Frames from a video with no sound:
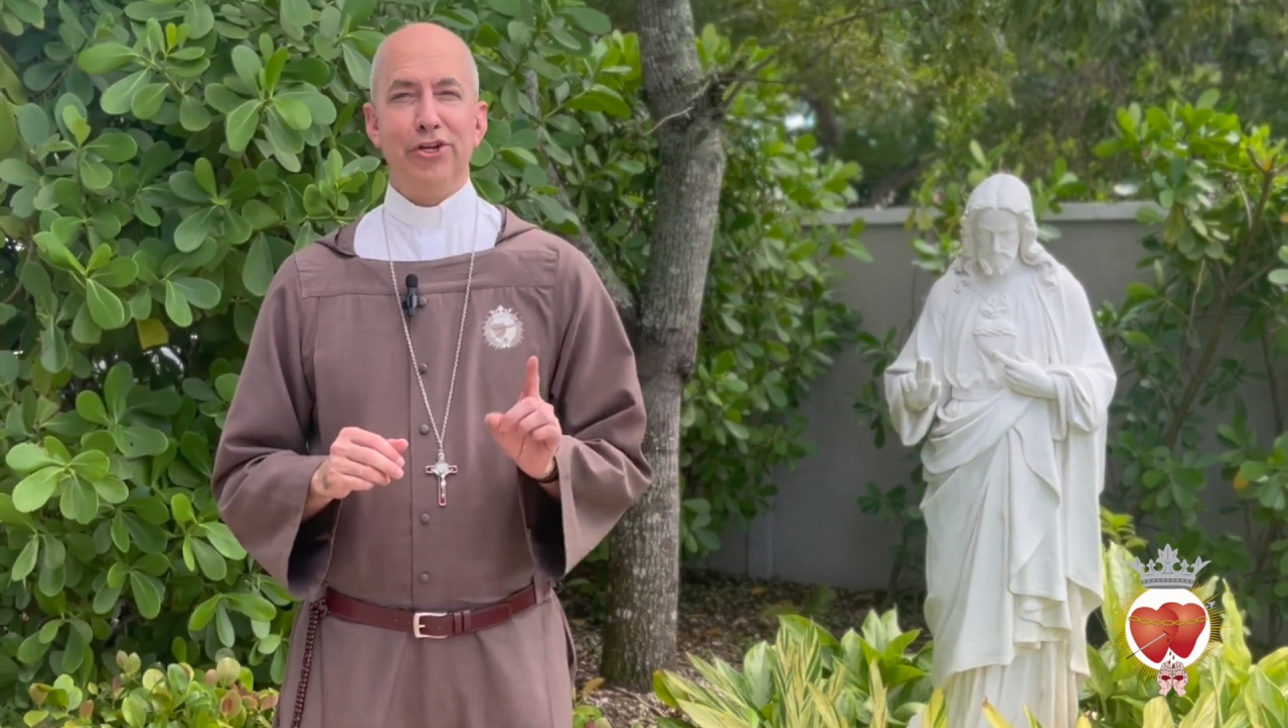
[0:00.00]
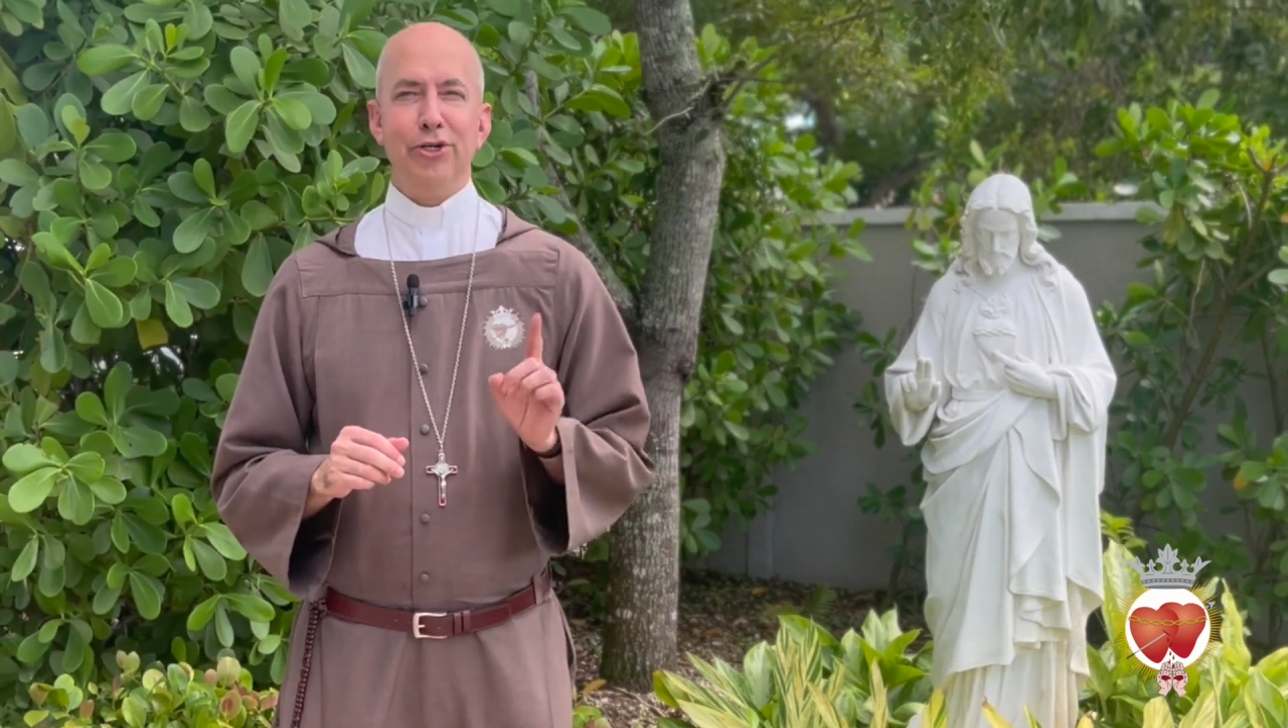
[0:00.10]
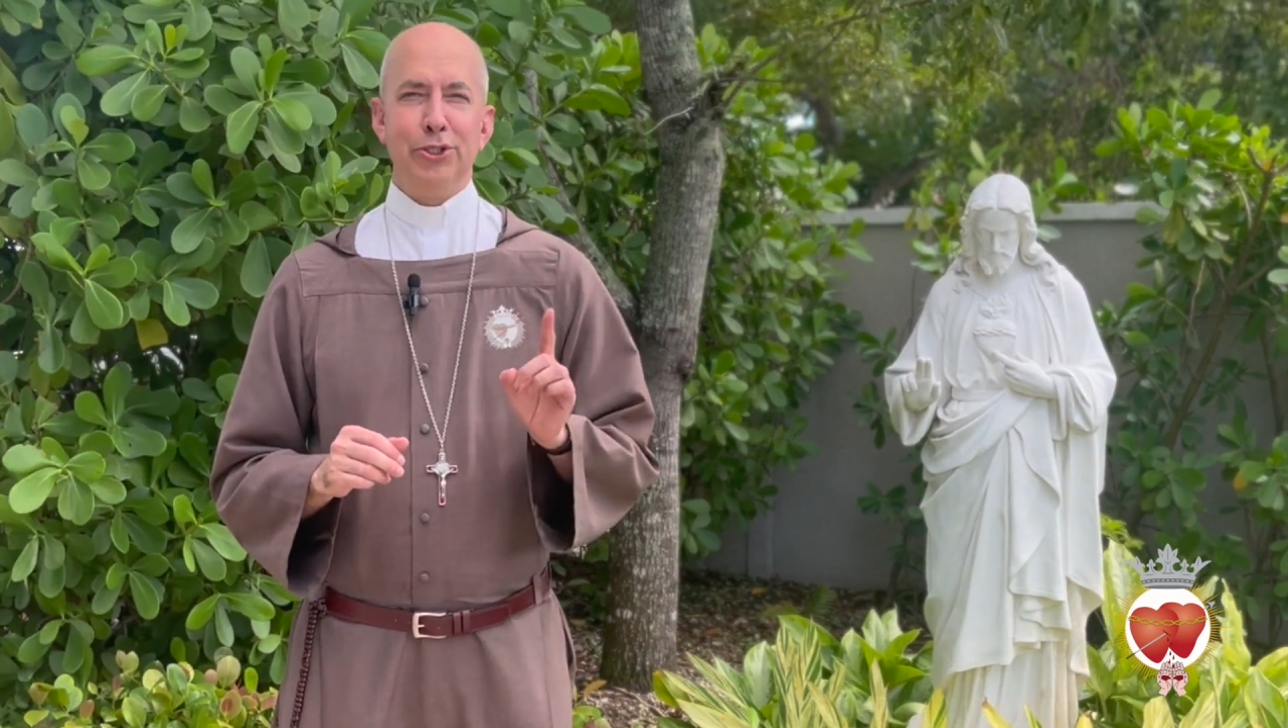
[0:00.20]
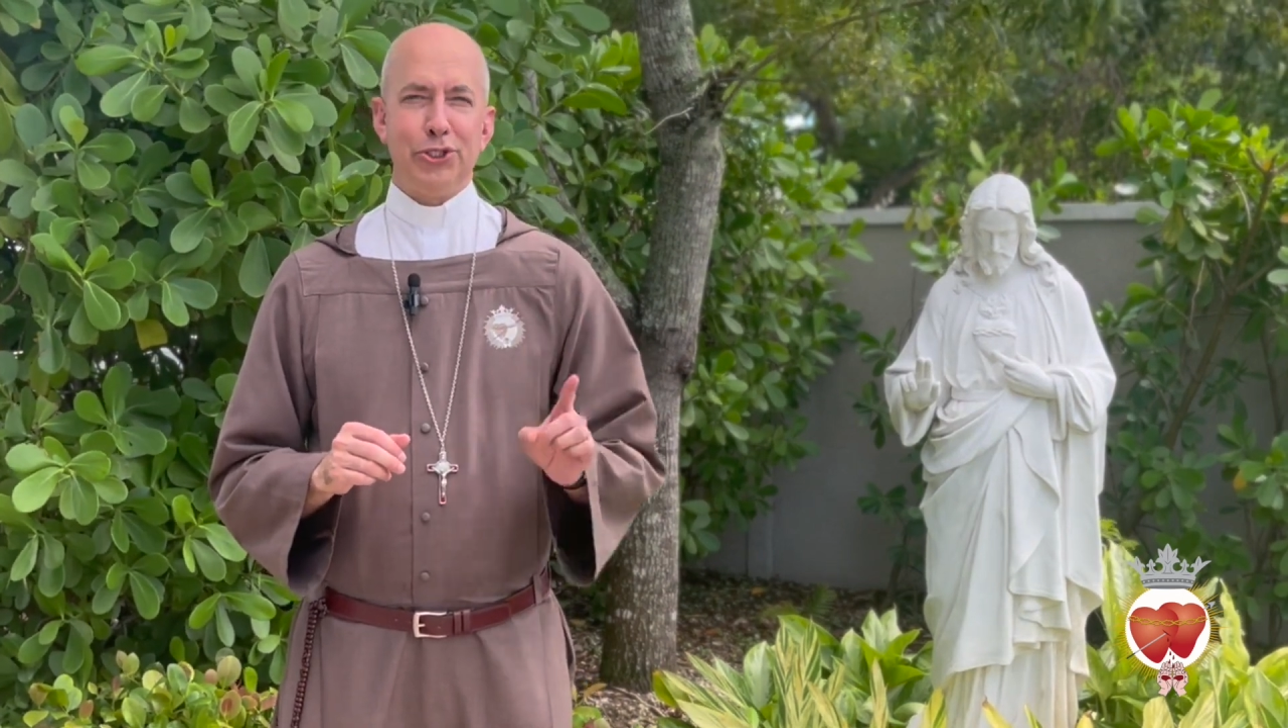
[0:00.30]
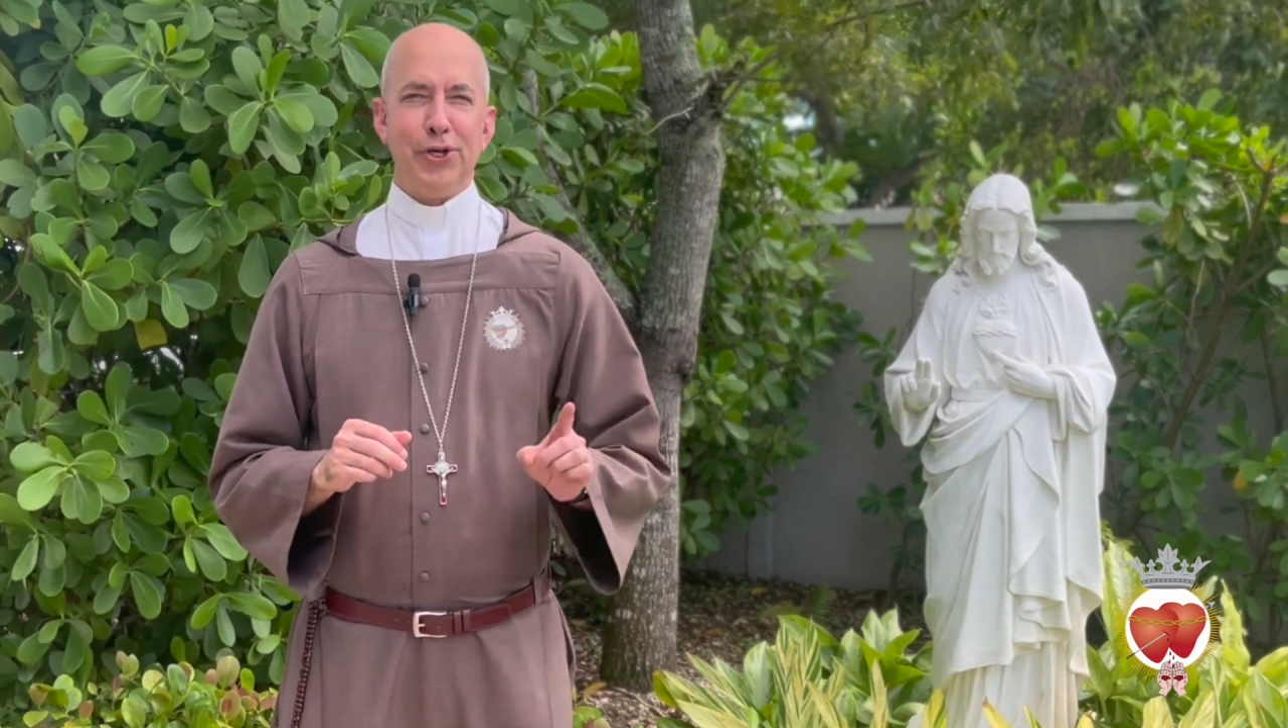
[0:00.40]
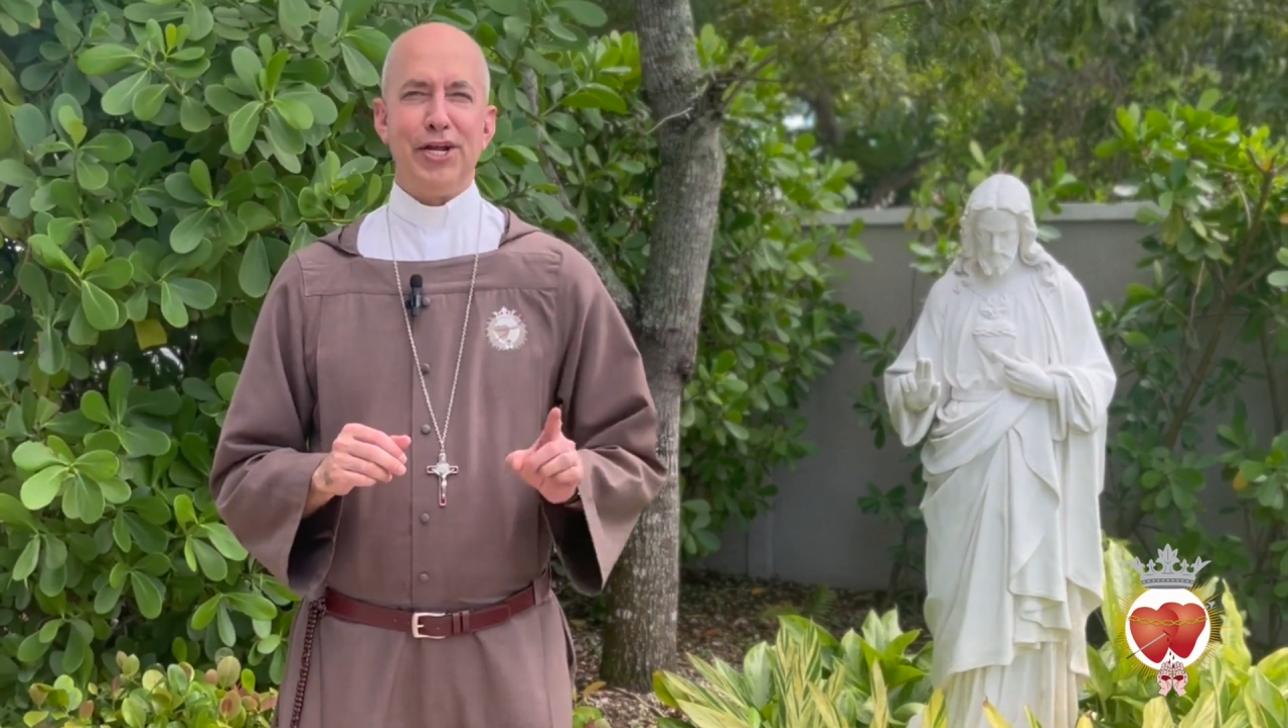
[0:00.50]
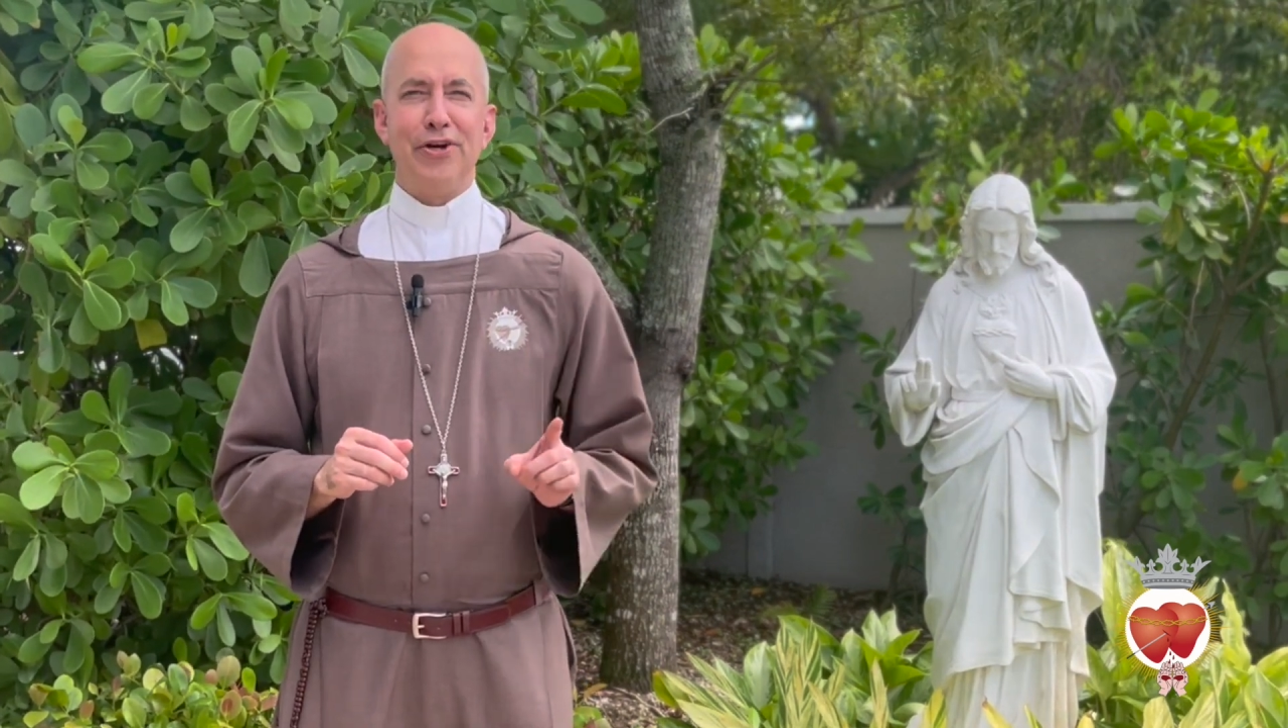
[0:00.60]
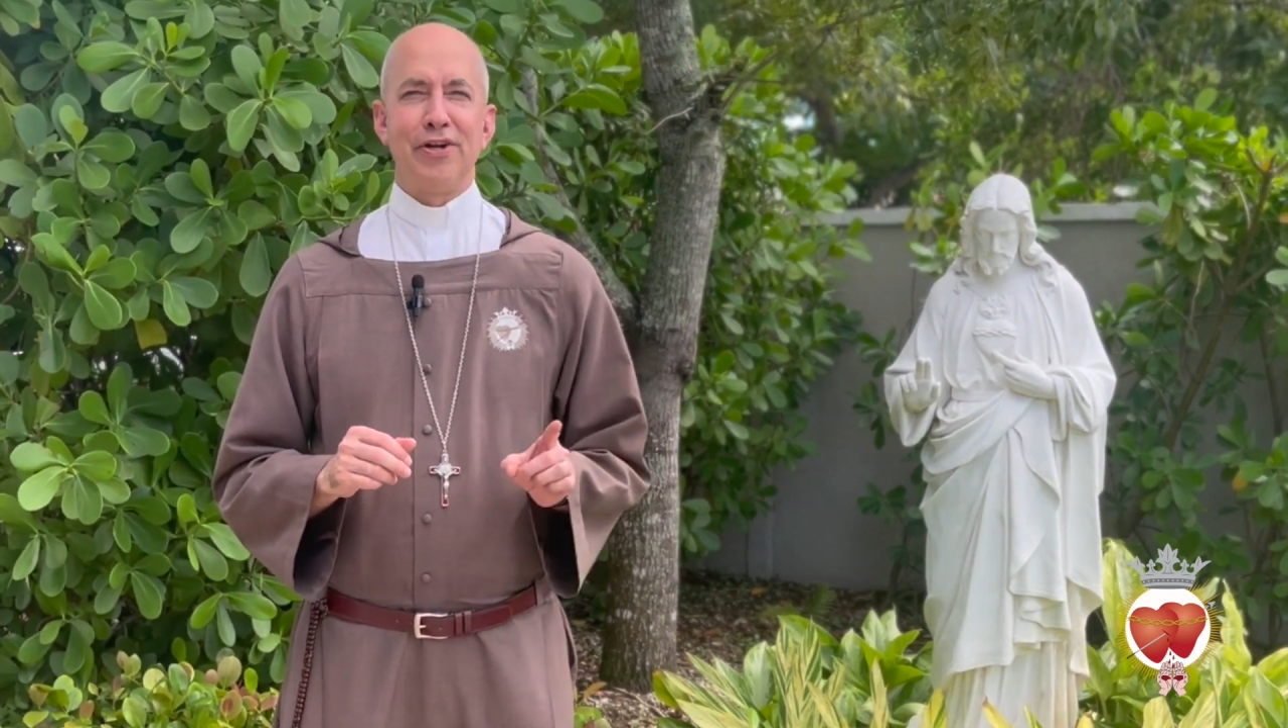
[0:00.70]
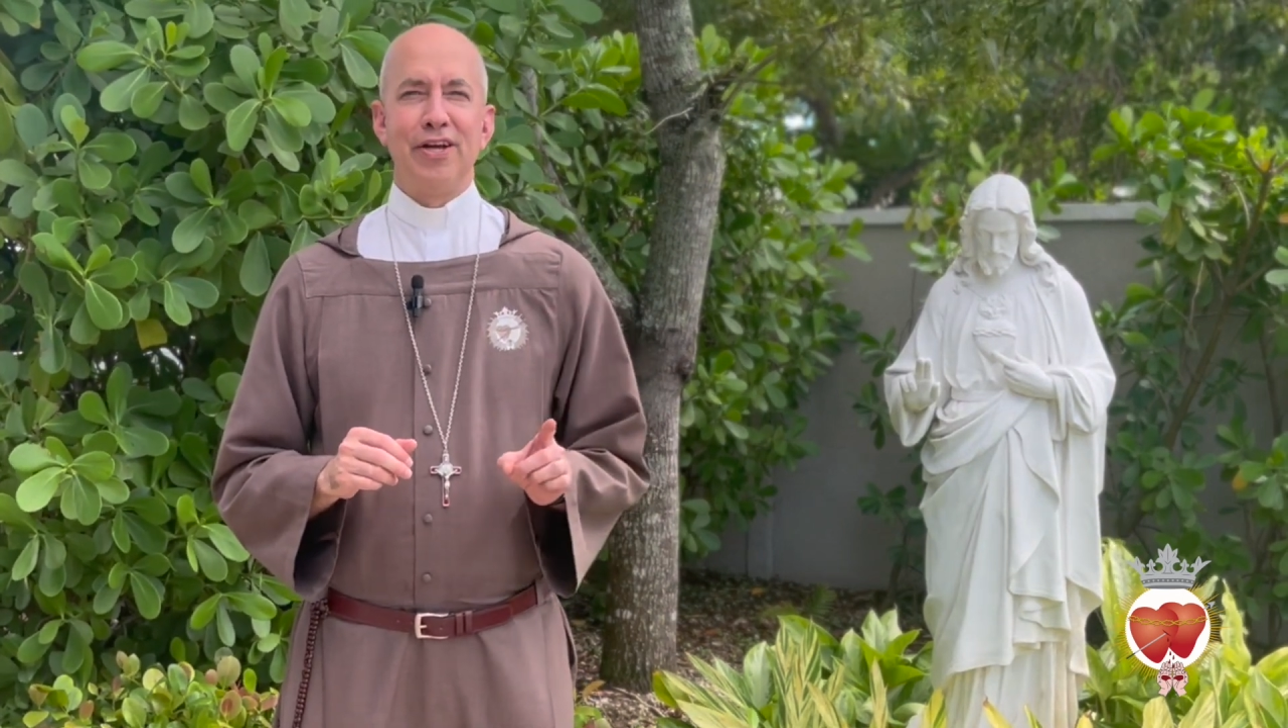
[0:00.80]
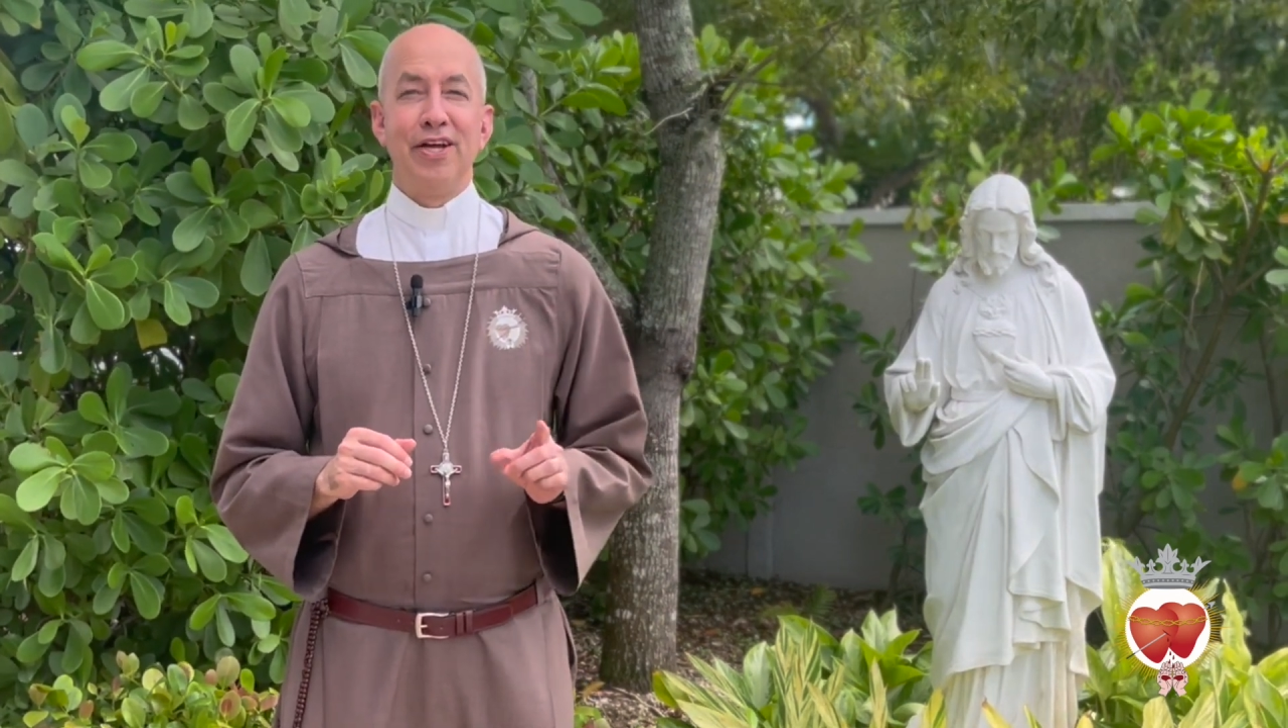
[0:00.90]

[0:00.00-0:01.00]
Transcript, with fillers: who is greater: